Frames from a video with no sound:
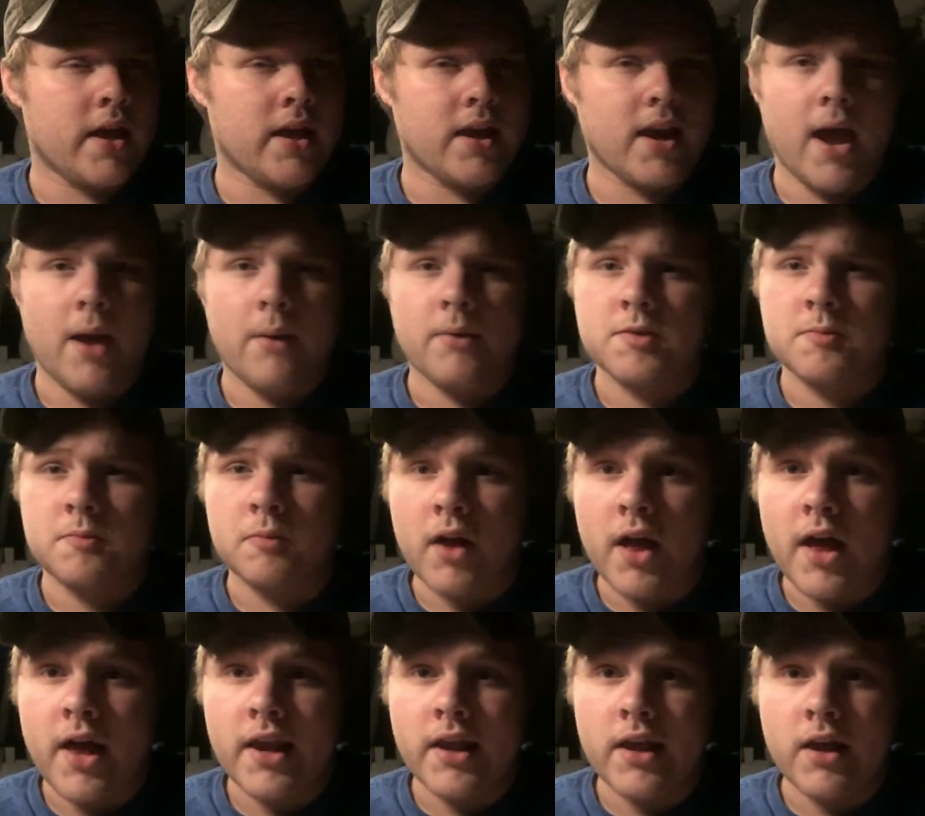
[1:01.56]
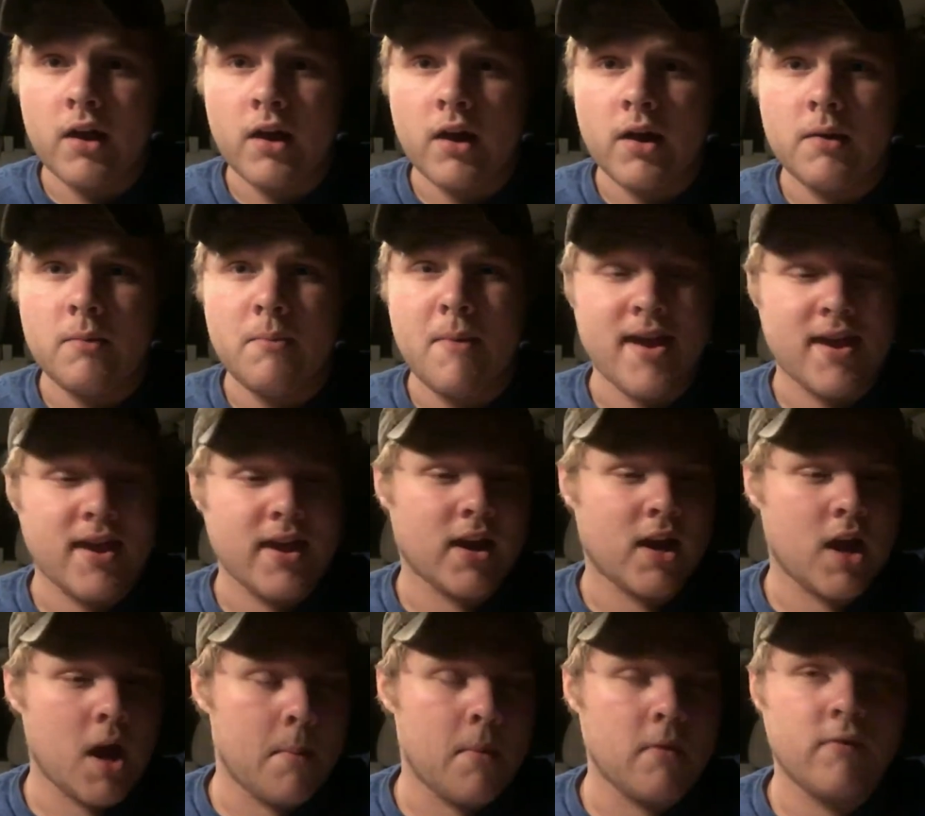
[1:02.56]
I was planning on making a
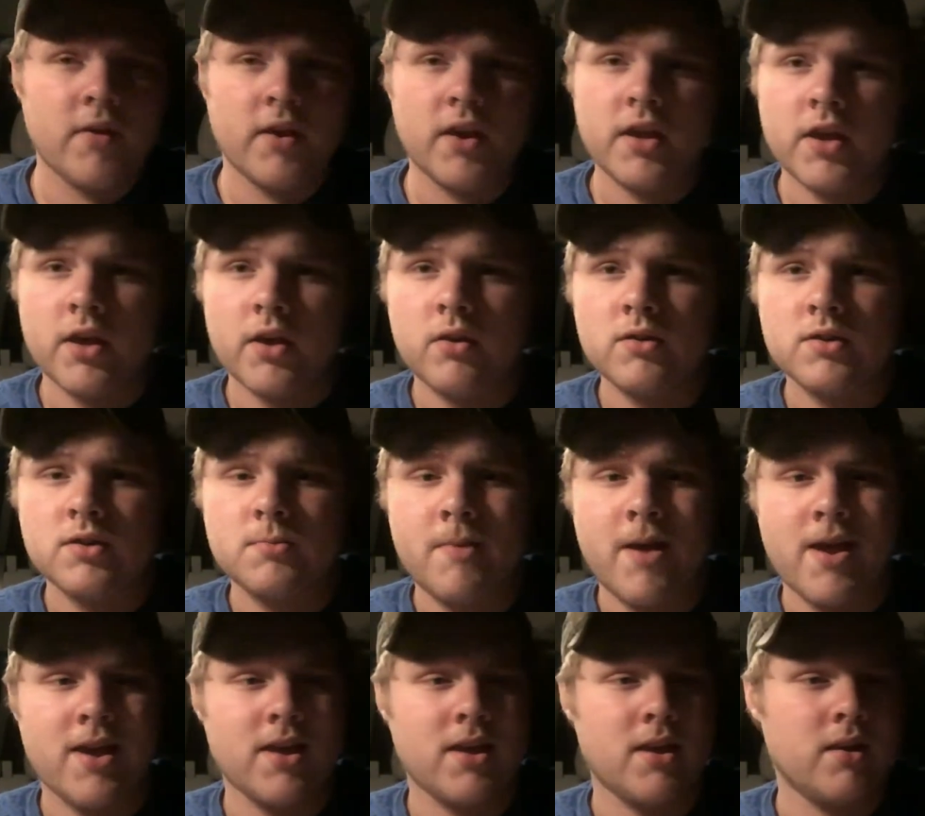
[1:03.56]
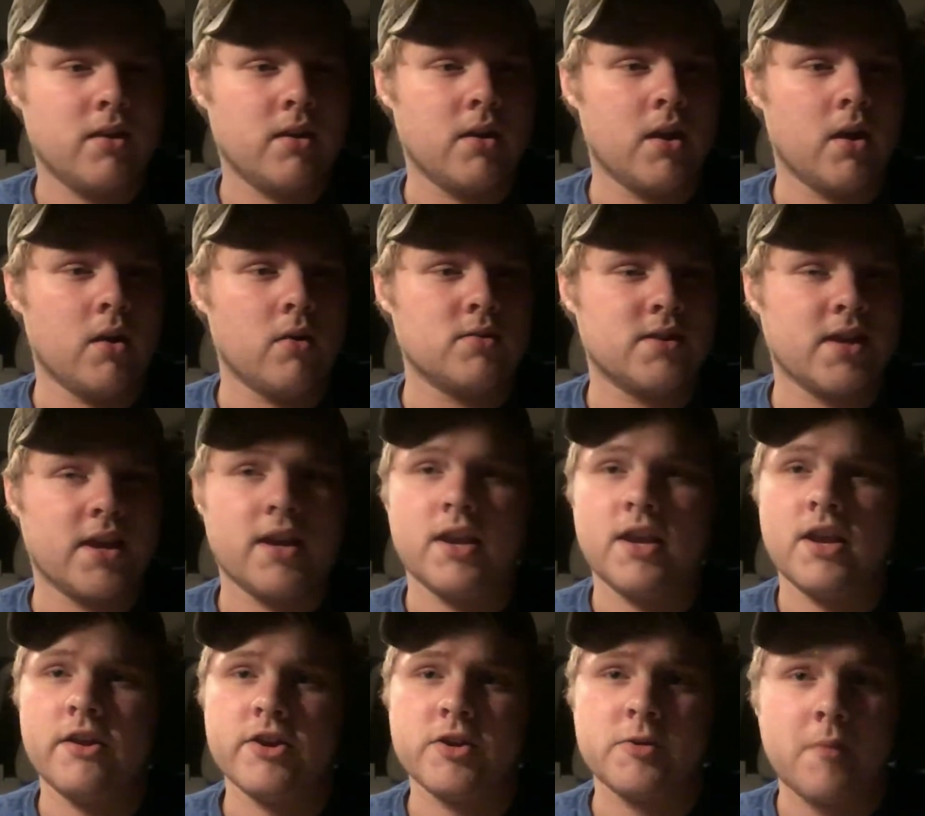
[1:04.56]
couple videos, saying
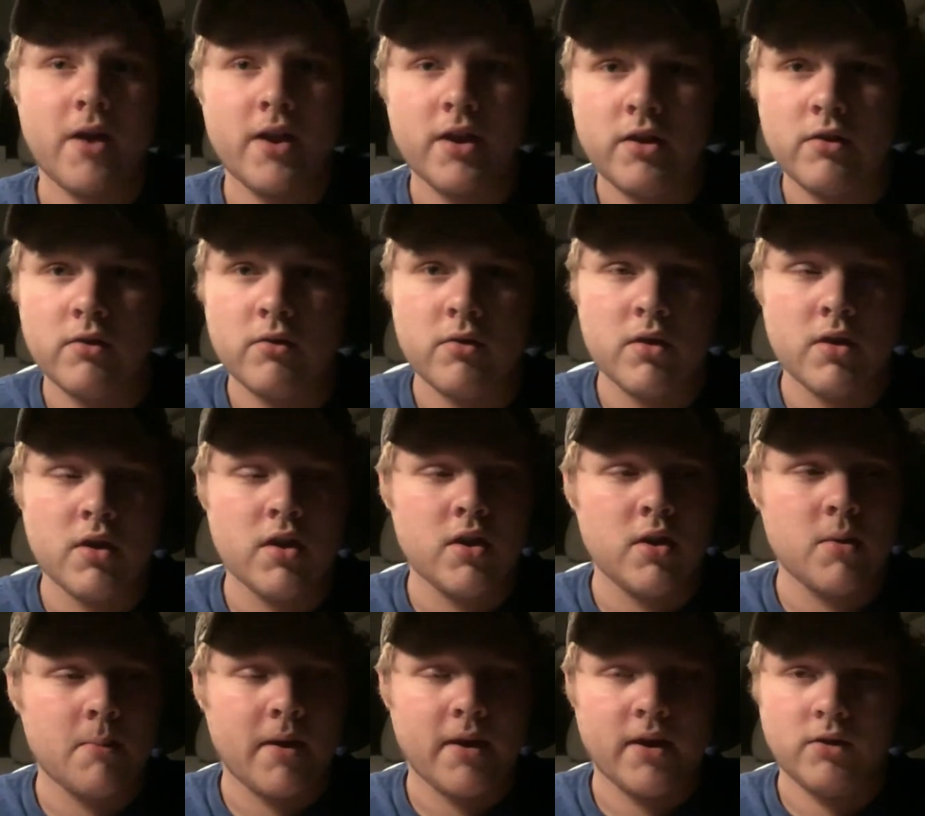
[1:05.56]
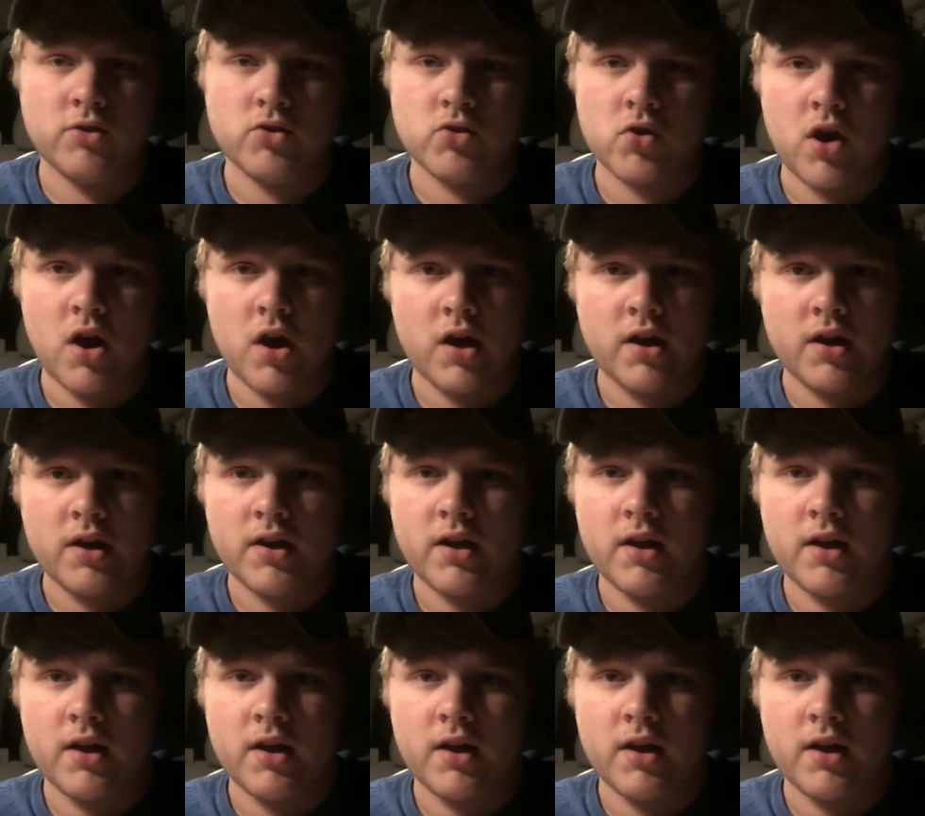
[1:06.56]
here's my new truck,